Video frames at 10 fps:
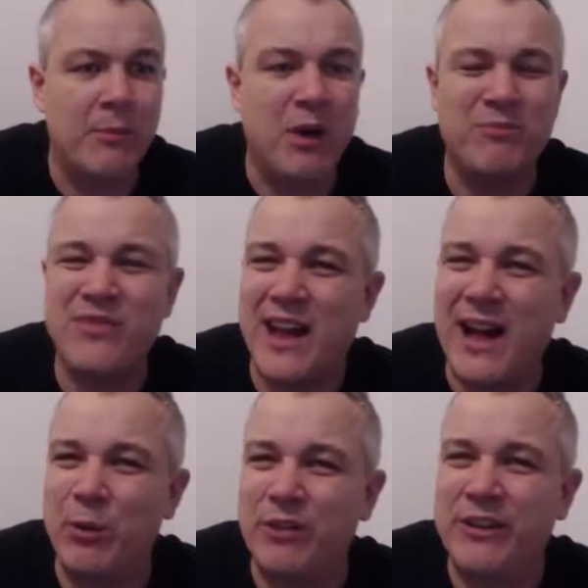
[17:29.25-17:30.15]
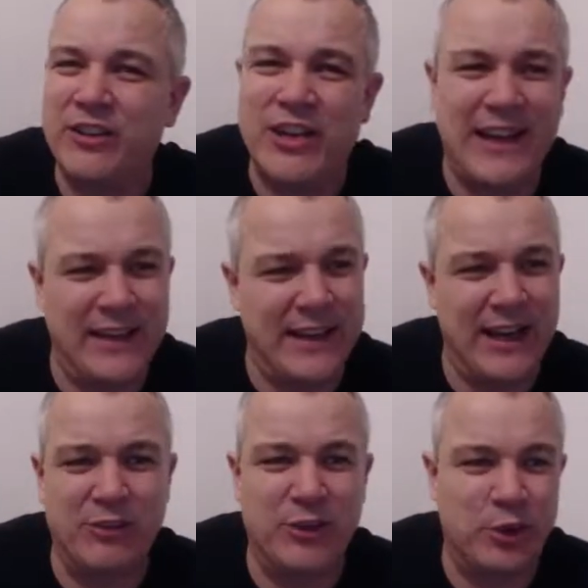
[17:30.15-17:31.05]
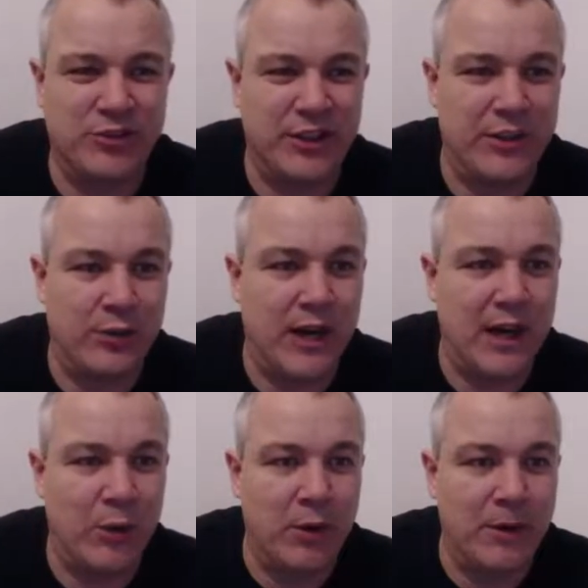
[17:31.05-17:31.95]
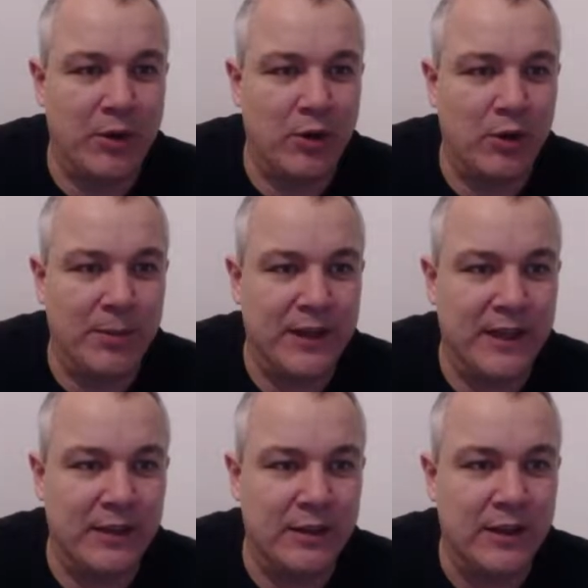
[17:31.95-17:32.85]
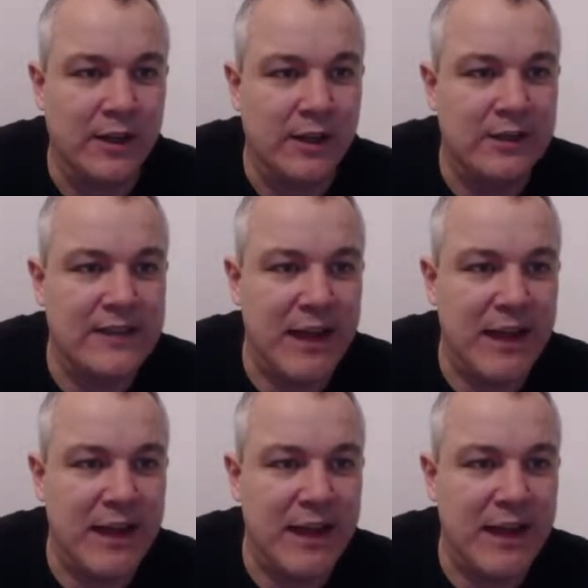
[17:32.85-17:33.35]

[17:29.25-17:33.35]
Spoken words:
I want to finish higher than that, of course I do. I want to be up here.